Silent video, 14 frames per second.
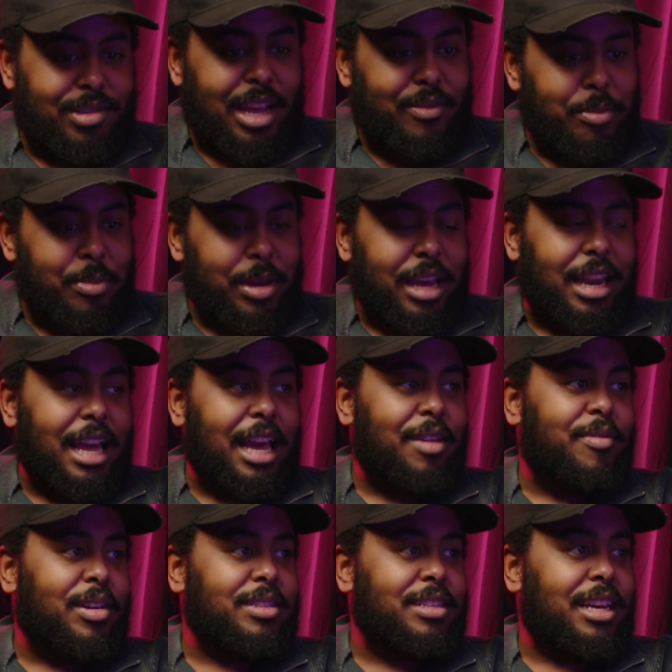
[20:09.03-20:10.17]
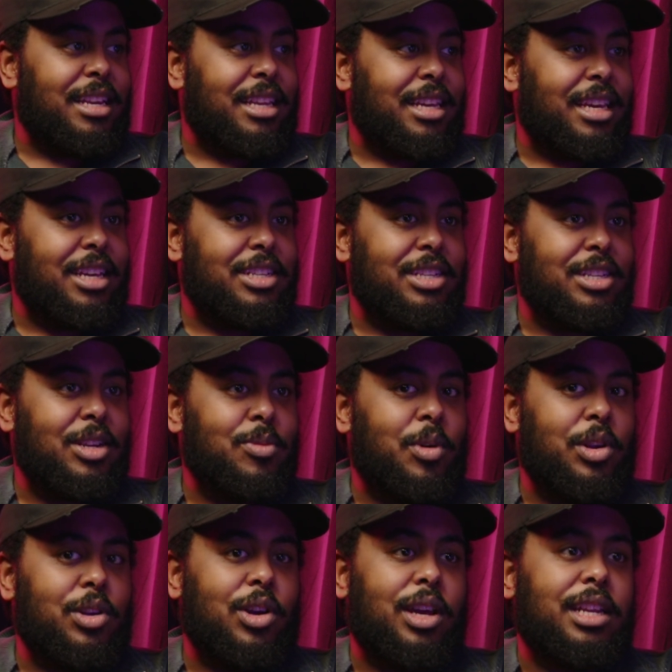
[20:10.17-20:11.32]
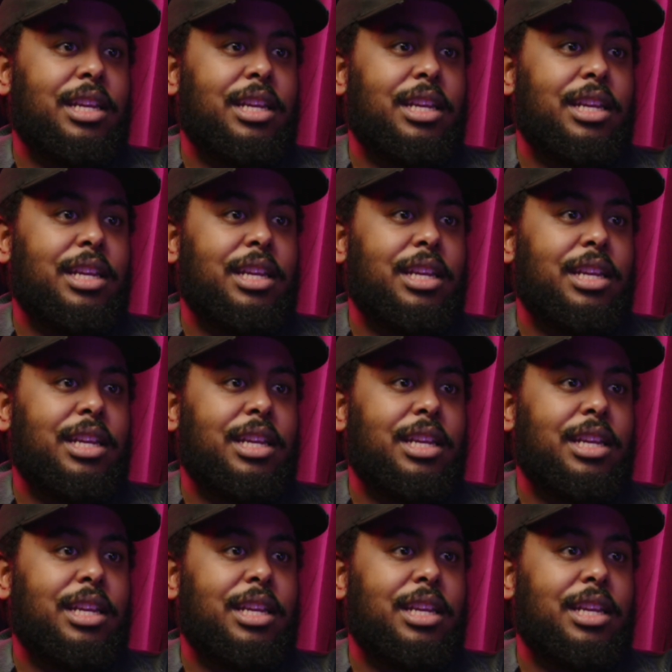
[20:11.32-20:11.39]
have a better life outside of the kitchen and whatnot.